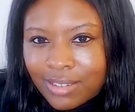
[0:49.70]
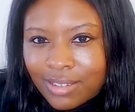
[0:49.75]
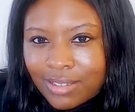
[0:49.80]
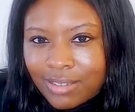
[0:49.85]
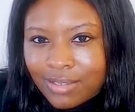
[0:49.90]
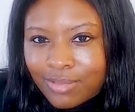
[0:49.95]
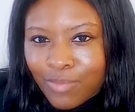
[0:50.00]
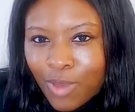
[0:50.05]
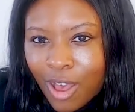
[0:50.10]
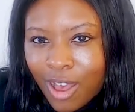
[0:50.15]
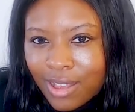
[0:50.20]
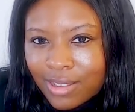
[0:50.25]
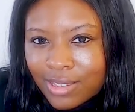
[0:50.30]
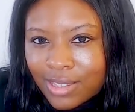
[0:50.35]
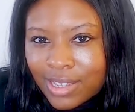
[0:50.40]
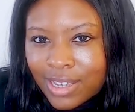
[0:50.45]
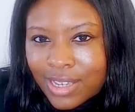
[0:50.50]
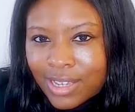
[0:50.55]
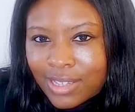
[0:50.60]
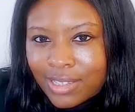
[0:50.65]
pause
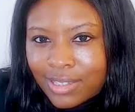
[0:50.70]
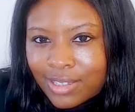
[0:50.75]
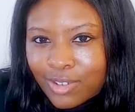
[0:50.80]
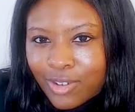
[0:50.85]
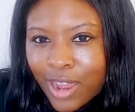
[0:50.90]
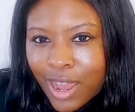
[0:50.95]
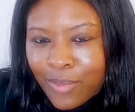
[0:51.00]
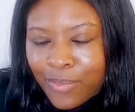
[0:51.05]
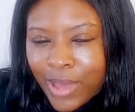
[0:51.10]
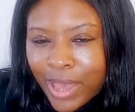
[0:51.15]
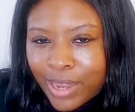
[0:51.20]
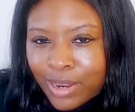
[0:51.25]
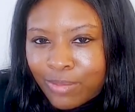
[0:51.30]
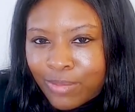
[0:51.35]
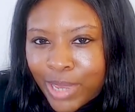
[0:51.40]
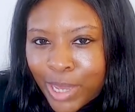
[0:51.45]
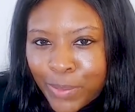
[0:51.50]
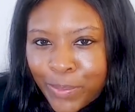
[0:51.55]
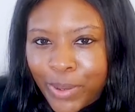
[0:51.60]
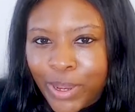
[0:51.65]
this, grab pen and
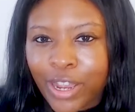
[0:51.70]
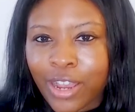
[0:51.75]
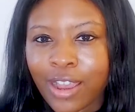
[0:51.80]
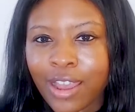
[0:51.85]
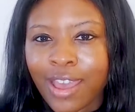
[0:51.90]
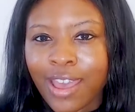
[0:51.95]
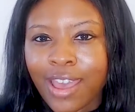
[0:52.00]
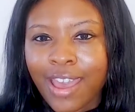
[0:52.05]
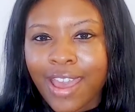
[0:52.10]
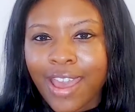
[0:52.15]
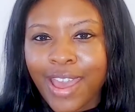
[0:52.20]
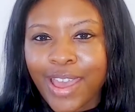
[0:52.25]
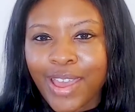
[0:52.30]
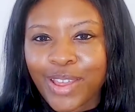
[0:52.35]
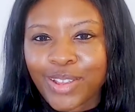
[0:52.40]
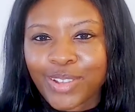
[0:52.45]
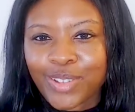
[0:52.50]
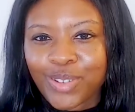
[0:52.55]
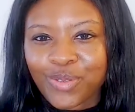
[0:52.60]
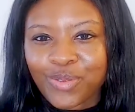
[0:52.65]
paper,
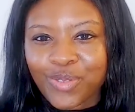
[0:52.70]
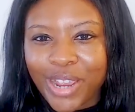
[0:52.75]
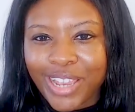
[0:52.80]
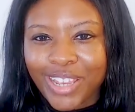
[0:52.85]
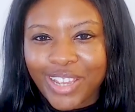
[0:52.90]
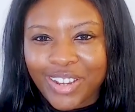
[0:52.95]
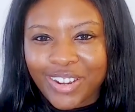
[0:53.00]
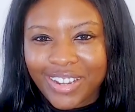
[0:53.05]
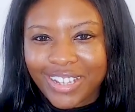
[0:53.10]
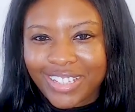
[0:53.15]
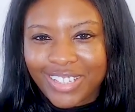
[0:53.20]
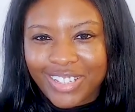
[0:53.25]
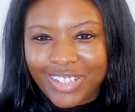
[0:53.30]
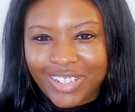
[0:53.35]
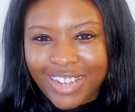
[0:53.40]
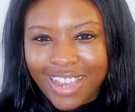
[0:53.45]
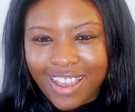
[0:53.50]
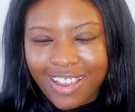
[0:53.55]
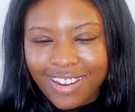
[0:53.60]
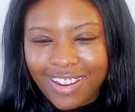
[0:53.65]
and write your answer
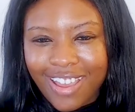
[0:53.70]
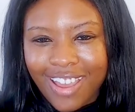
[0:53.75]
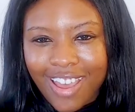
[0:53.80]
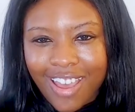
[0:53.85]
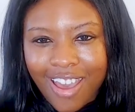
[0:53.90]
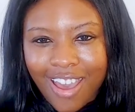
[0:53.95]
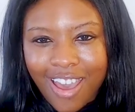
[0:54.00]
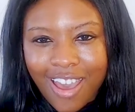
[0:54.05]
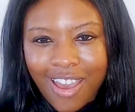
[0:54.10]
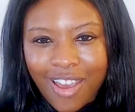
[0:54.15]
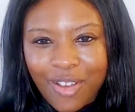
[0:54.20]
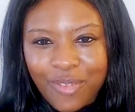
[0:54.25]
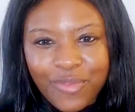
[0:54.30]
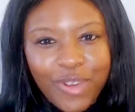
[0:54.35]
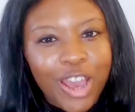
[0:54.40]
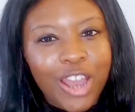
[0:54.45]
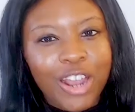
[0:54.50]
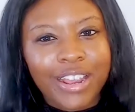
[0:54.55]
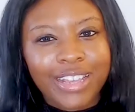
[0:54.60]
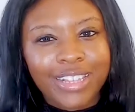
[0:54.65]
down.
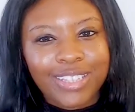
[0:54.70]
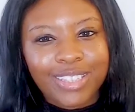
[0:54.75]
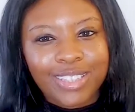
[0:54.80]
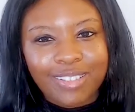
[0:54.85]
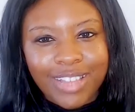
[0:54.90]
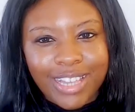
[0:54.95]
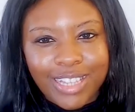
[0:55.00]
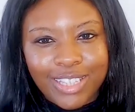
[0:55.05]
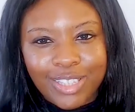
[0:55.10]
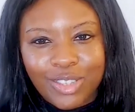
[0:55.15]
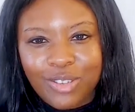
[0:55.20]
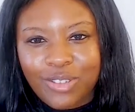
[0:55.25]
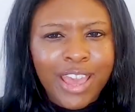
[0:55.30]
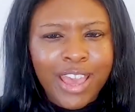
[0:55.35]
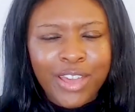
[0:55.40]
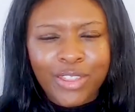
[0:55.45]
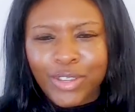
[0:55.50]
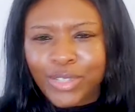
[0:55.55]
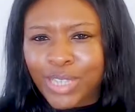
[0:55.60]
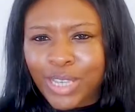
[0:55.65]
Alright, so let's do
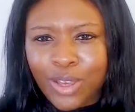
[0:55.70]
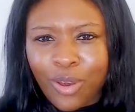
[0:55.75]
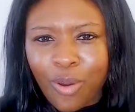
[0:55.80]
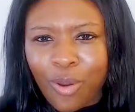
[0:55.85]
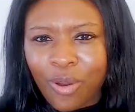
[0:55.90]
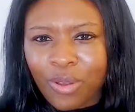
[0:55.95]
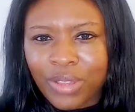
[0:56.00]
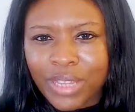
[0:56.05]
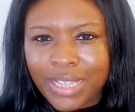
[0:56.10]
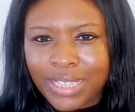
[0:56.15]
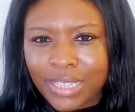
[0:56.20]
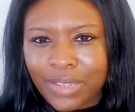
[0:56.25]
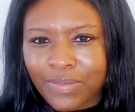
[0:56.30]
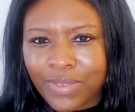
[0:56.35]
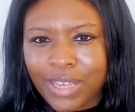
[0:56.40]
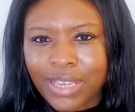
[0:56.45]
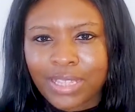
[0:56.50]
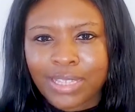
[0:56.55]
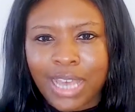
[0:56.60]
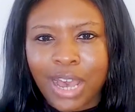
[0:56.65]
this. There's like a whole list of
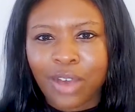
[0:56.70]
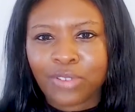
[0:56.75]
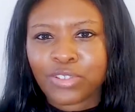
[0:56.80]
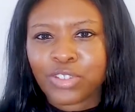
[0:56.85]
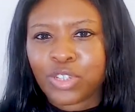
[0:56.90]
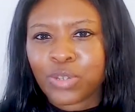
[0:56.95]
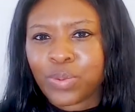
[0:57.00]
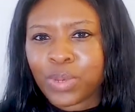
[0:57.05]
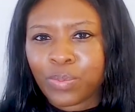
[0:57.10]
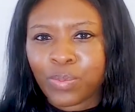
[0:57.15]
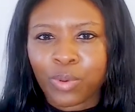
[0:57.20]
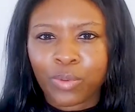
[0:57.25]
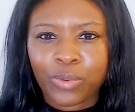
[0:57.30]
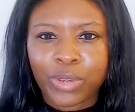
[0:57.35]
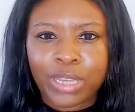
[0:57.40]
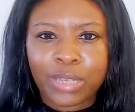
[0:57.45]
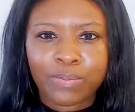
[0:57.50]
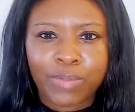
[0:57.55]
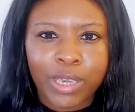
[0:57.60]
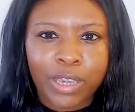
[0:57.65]
these. How often do people
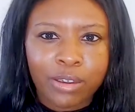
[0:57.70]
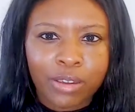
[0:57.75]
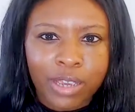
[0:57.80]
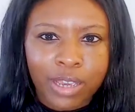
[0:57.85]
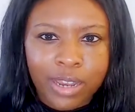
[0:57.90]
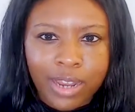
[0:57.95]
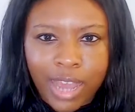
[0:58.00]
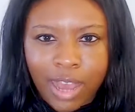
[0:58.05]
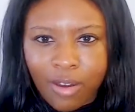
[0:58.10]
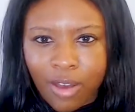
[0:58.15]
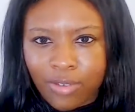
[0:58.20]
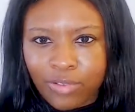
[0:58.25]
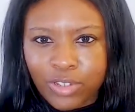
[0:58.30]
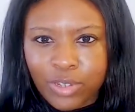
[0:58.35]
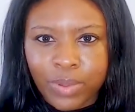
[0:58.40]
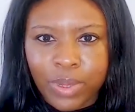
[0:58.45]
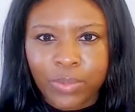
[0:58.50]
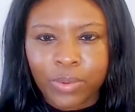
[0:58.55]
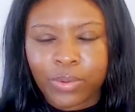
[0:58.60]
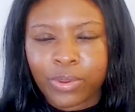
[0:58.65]
read, period? How often do
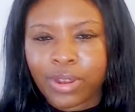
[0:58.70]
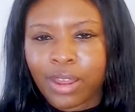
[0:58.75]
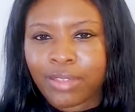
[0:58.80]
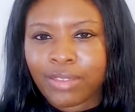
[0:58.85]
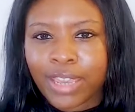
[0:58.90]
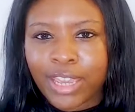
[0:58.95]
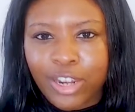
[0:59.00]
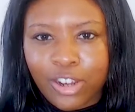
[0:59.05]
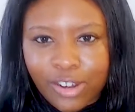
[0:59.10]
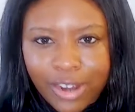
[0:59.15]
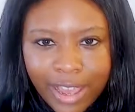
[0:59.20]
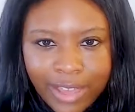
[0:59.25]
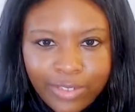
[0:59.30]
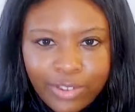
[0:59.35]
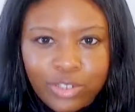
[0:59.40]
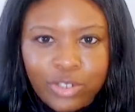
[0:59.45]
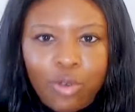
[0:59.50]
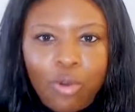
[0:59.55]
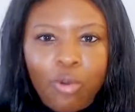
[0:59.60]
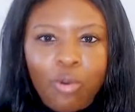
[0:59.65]
people read on the internet?
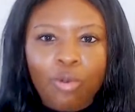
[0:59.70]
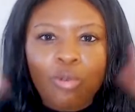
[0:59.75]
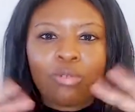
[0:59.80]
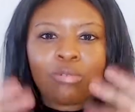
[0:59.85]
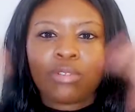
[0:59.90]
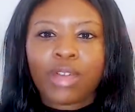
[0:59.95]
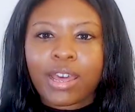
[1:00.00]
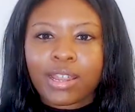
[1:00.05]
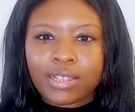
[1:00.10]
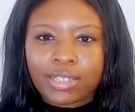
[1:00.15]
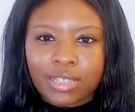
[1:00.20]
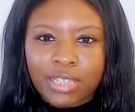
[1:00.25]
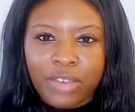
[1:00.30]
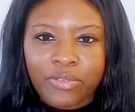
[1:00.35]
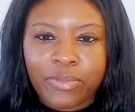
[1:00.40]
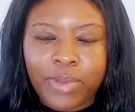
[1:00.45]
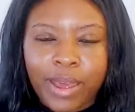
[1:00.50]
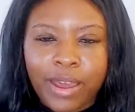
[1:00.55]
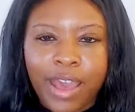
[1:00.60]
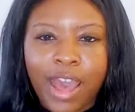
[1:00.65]
There's a whole lot of stuff
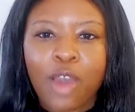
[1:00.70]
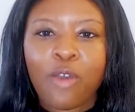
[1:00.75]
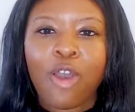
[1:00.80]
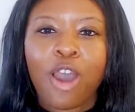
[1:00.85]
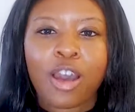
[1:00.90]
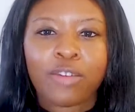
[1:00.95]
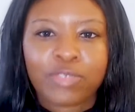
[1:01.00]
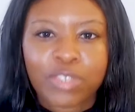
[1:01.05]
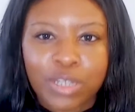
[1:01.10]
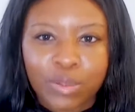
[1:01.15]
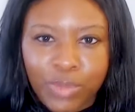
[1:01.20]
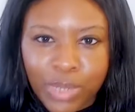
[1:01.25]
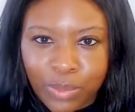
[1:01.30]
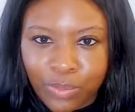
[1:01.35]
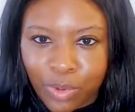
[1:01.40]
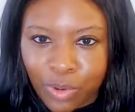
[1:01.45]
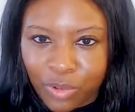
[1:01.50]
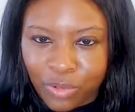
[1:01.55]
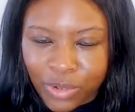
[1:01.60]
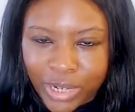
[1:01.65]
about how often
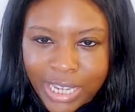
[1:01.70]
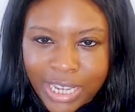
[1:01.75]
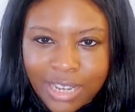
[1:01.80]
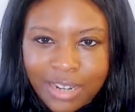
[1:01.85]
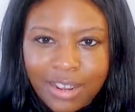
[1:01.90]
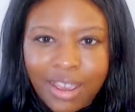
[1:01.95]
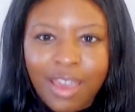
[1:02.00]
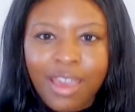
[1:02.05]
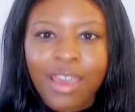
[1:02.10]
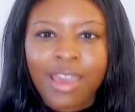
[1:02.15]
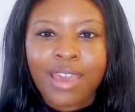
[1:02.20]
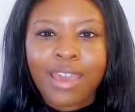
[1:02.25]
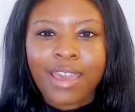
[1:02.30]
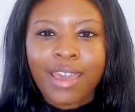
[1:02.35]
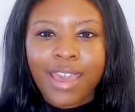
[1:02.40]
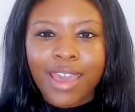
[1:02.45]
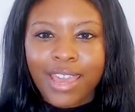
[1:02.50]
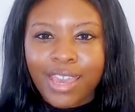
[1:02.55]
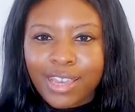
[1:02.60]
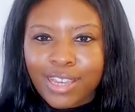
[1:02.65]
people read,
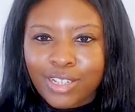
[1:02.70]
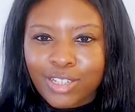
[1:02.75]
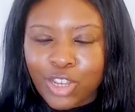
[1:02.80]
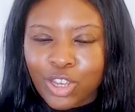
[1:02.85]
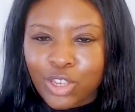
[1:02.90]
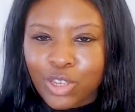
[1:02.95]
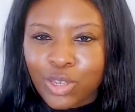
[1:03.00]
and you